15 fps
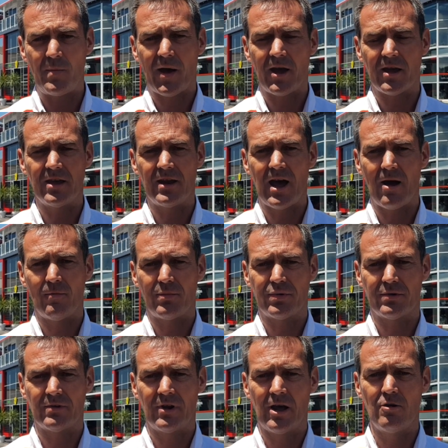packing up,
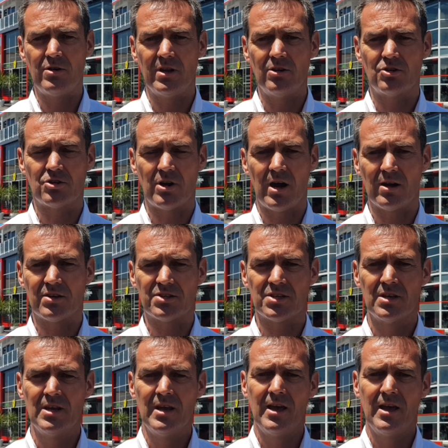loading trucks,